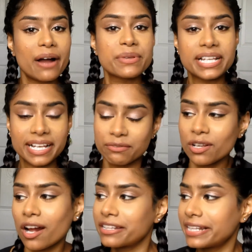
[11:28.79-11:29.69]
I was like, if
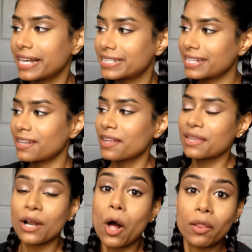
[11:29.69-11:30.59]
Tati likes it,
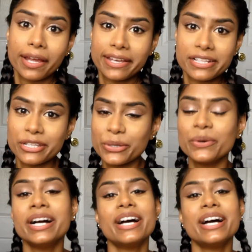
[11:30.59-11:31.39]
then I'll like it too.